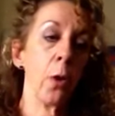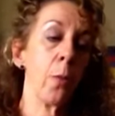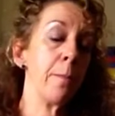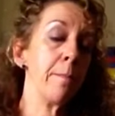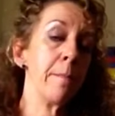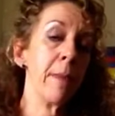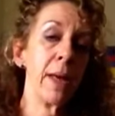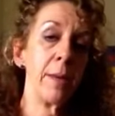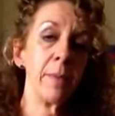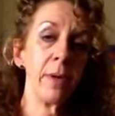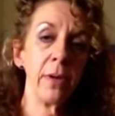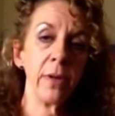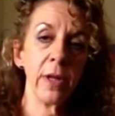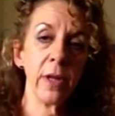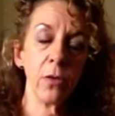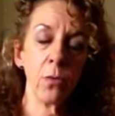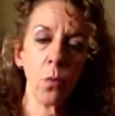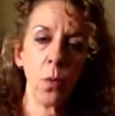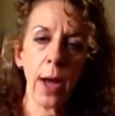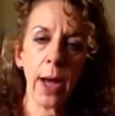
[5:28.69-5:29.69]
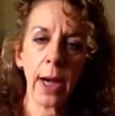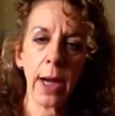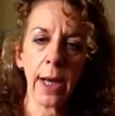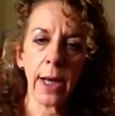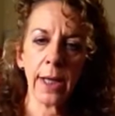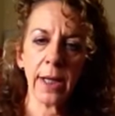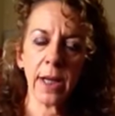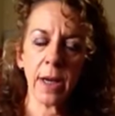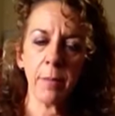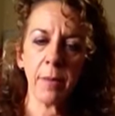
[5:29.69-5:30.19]
maybe you did well
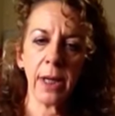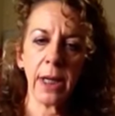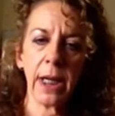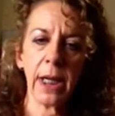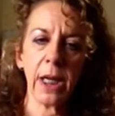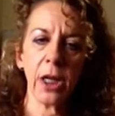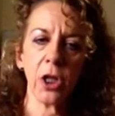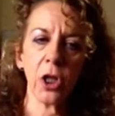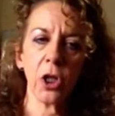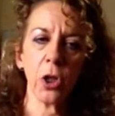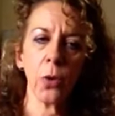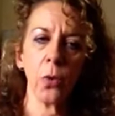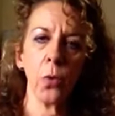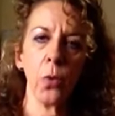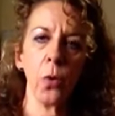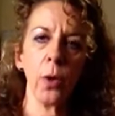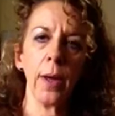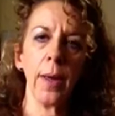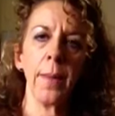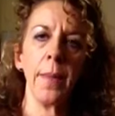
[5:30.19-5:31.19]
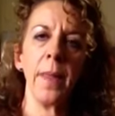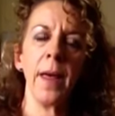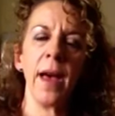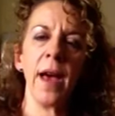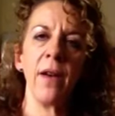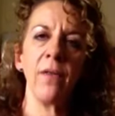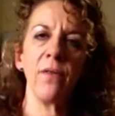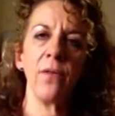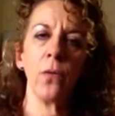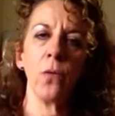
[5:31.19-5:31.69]
academically at school and
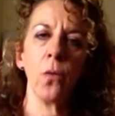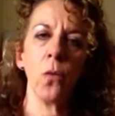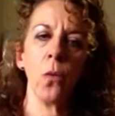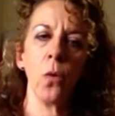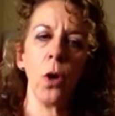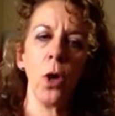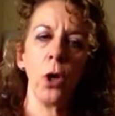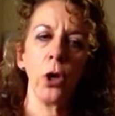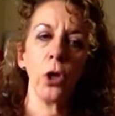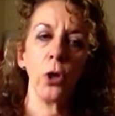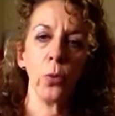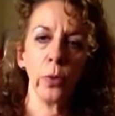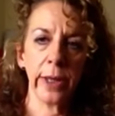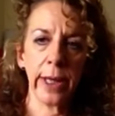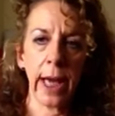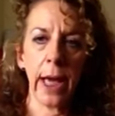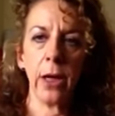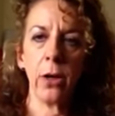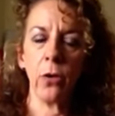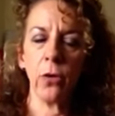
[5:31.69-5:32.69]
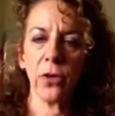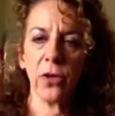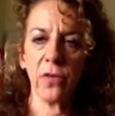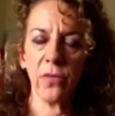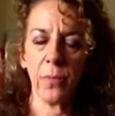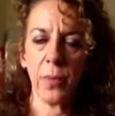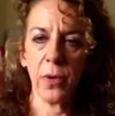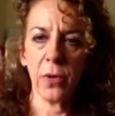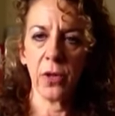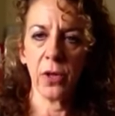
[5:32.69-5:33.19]
therefore you would get lots
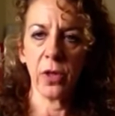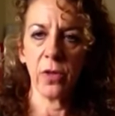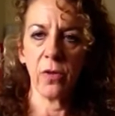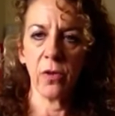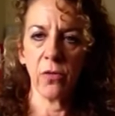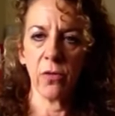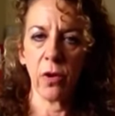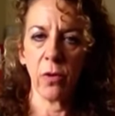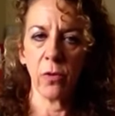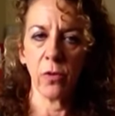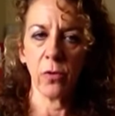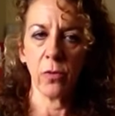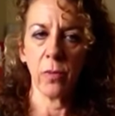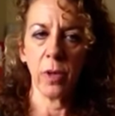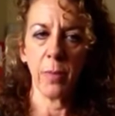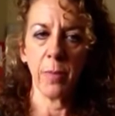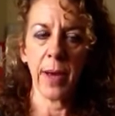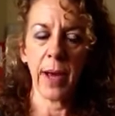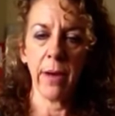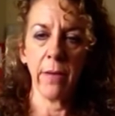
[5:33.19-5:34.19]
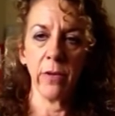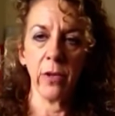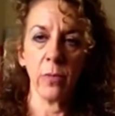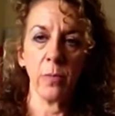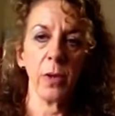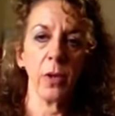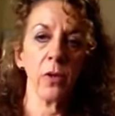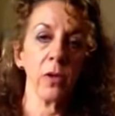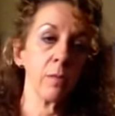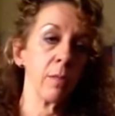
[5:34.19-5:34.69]
of positive strokes from your parents
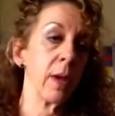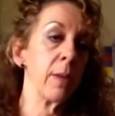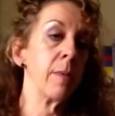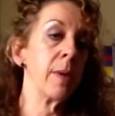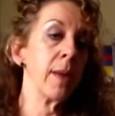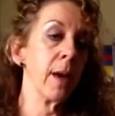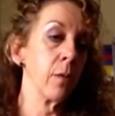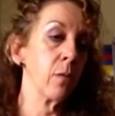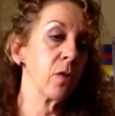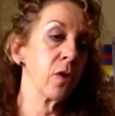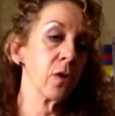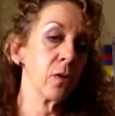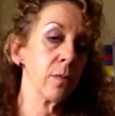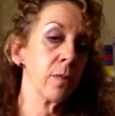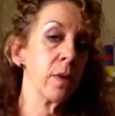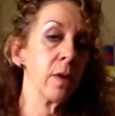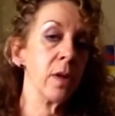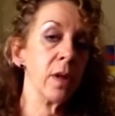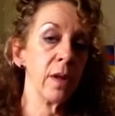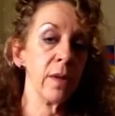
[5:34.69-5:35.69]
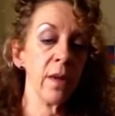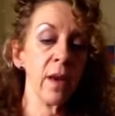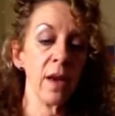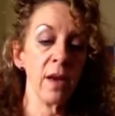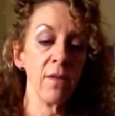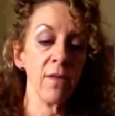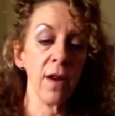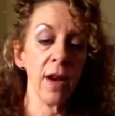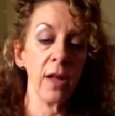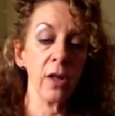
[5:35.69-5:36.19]
because maybe that was something that
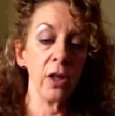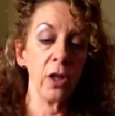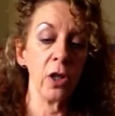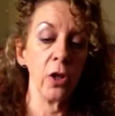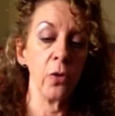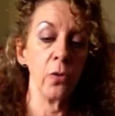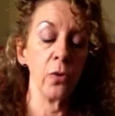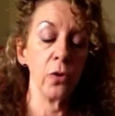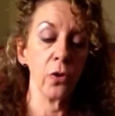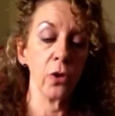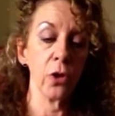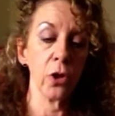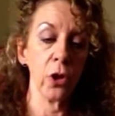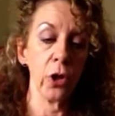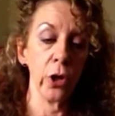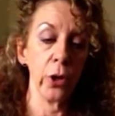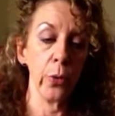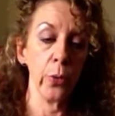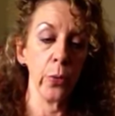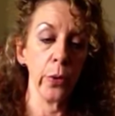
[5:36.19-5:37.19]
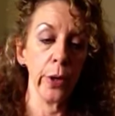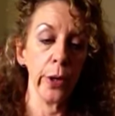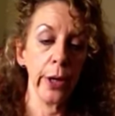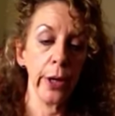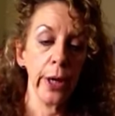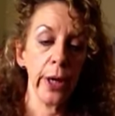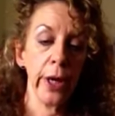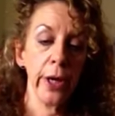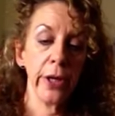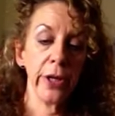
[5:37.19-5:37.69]
they valued too.
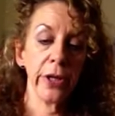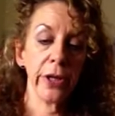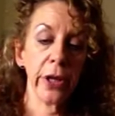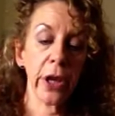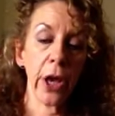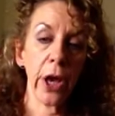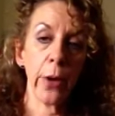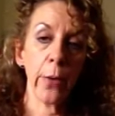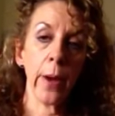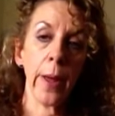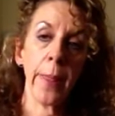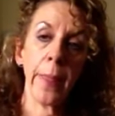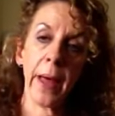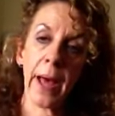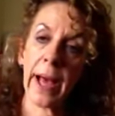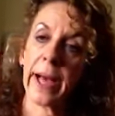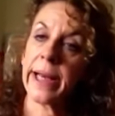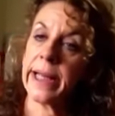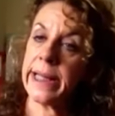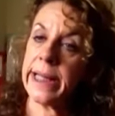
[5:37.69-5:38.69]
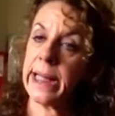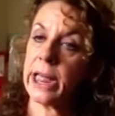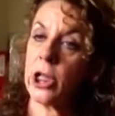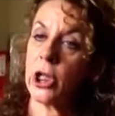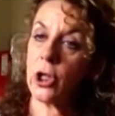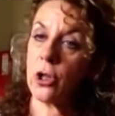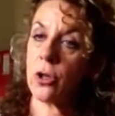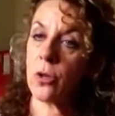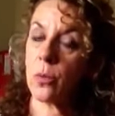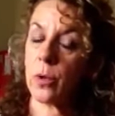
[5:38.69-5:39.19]
So, and that
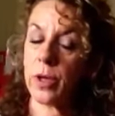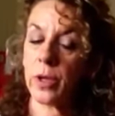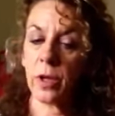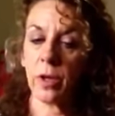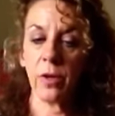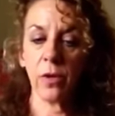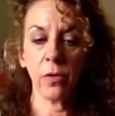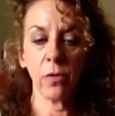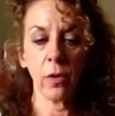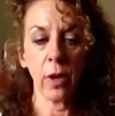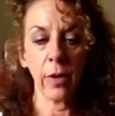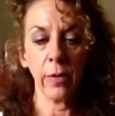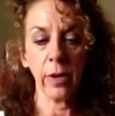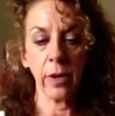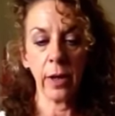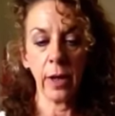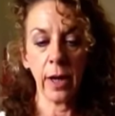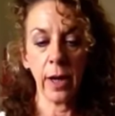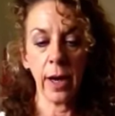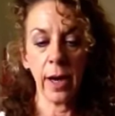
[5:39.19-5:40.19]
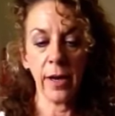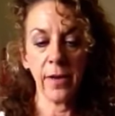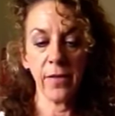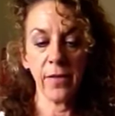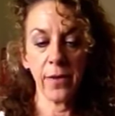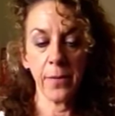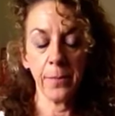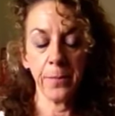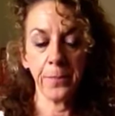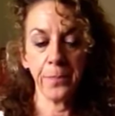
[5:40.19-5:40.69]
continues with you throughout your life.